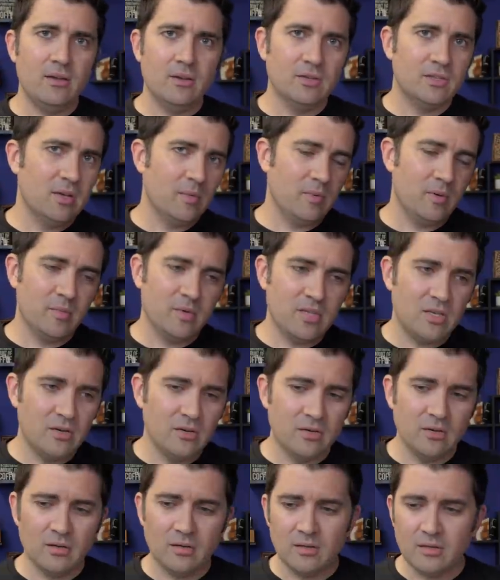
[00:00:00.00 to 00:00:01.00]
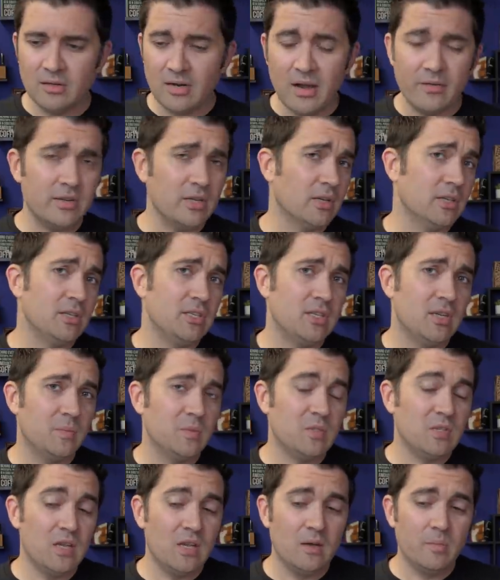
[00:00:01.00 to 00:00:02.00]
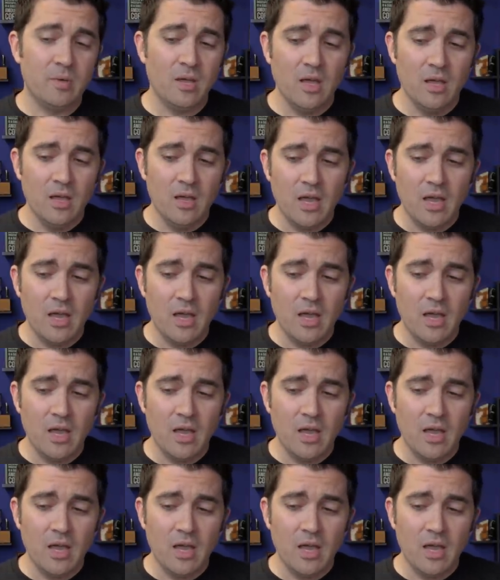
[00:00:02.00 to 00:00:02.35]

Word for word: your tipping material or have an untipped nib,